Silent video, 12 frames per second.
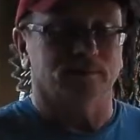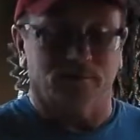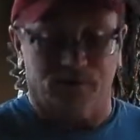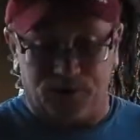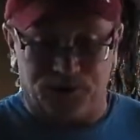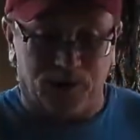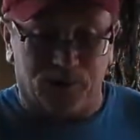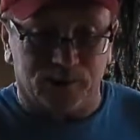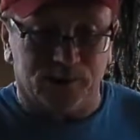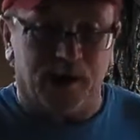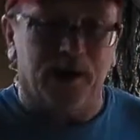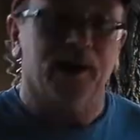My channel is
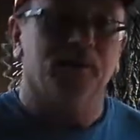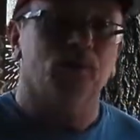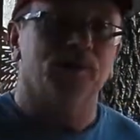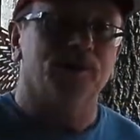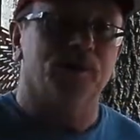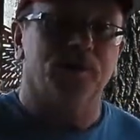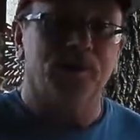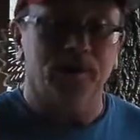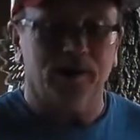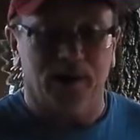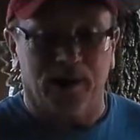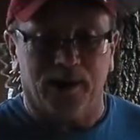AM Woodturning
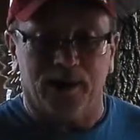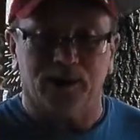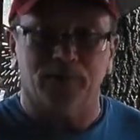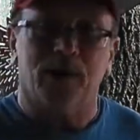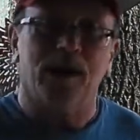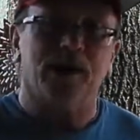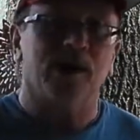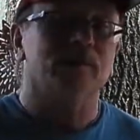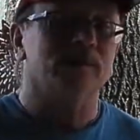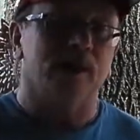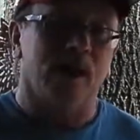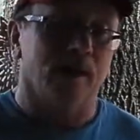and my name is
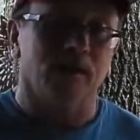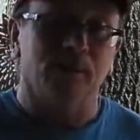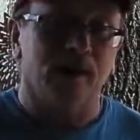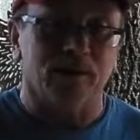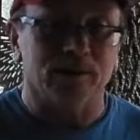Alan Mills.